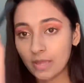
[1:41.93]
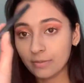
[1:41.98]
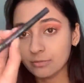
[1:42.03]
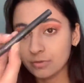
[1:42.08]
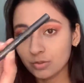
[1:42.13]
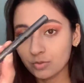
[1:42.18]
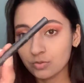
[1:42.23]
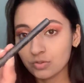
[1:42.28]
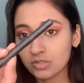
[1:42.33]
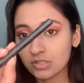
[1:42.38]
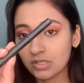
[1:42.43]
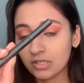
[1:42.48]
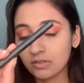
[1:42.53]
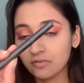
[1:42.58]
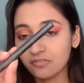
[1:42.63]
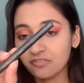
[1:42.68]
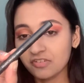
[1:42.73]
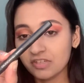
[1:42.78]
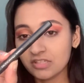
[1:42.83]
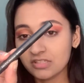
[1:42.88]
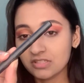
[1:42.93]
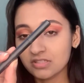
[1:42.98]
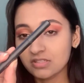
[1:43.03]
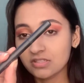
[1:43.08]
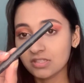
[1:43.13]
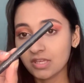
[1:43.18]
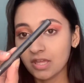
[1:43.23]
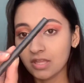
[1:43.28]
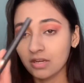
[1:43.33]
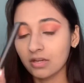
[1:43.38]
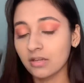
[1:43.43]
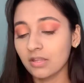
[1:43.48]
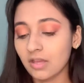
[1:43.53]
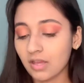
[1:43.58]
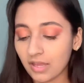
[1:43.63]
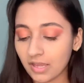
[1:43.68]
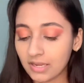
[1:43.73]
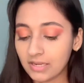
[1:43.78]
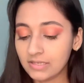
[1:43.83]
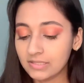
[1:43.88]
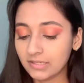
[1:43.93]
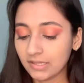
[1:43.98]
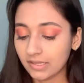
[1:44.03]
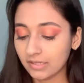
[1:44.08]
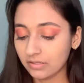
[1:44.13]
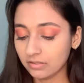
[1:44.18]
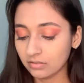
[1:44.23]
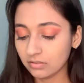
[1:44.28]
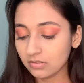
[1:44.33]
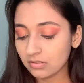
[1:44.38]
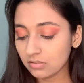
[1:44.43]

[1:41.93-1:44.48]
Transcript: using Faces Canada eyeliner.